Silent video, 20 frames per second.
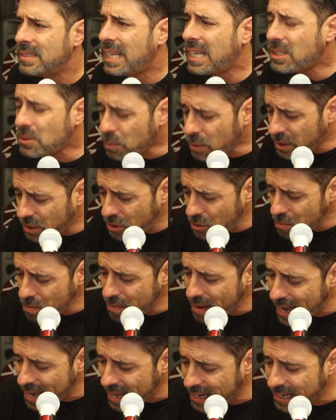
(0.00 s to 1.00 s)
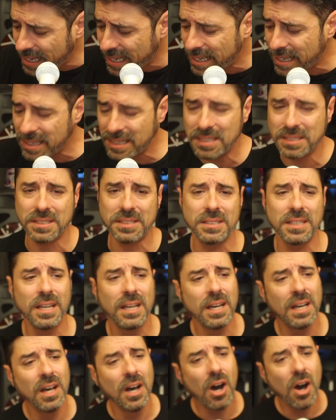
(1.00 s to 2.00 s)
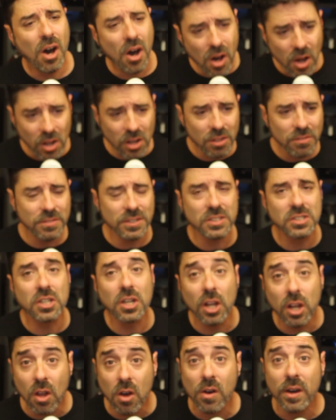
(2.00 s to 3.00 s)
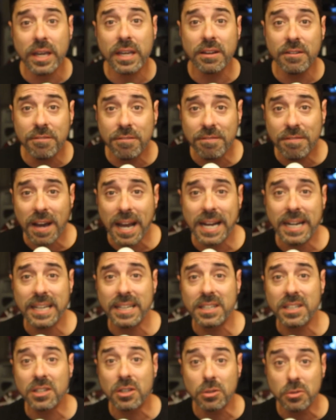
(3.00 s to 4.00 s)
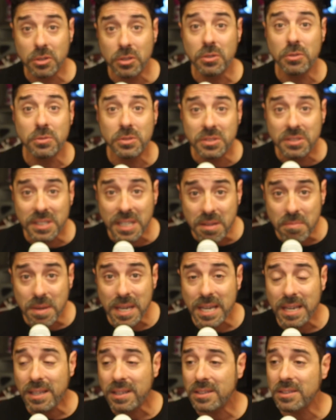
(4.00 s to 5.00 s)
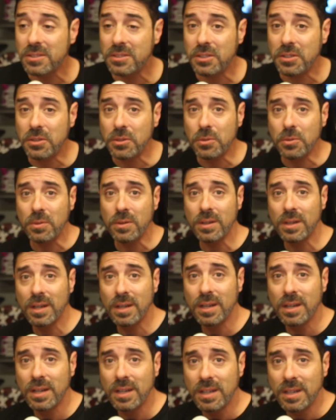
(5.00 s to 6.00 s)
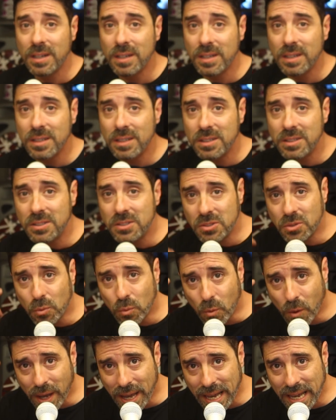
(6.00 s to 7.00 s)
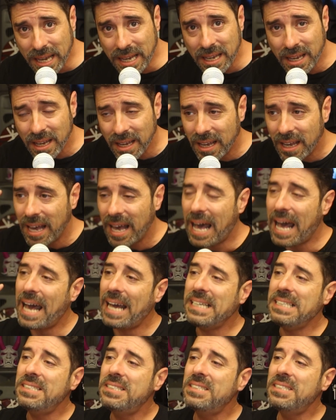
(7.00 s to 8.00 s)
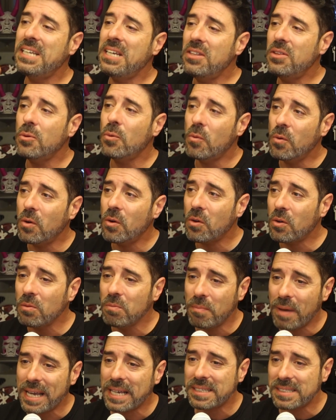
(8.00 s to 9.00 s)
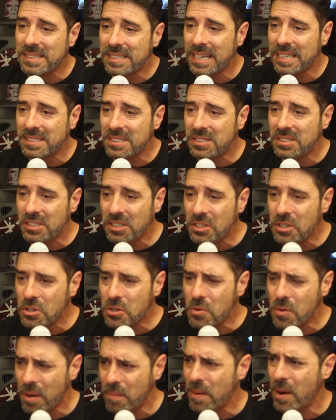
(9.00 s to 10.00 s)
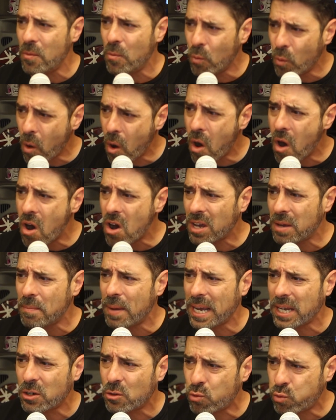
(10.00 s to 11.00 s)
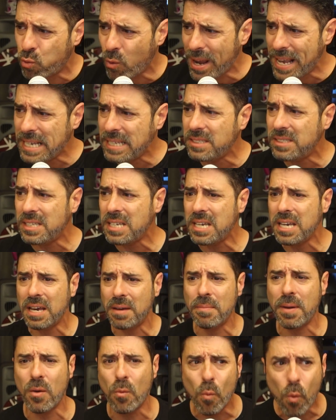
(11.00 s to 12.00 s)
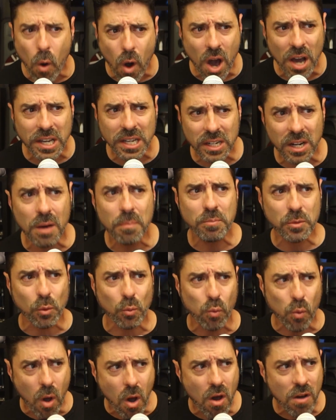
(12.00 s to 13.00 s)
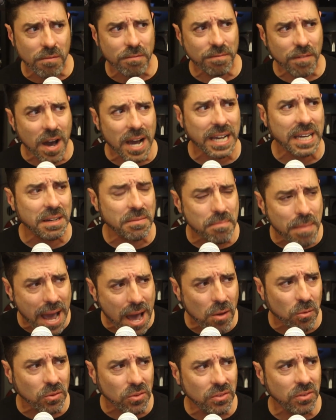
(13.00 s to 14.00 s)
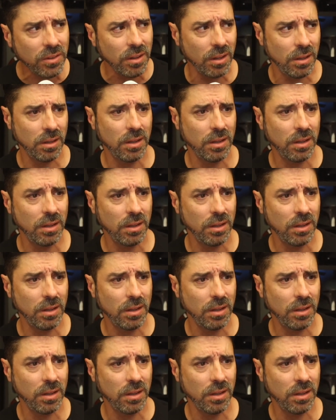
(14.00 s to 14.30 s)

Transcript: That's what humanity is. All of us clawing and fighting to go, do you see me? Does the way I see the world makes sense to you? Am I wrong? Am I crazy? Am I walking up the wrong fucking mountain?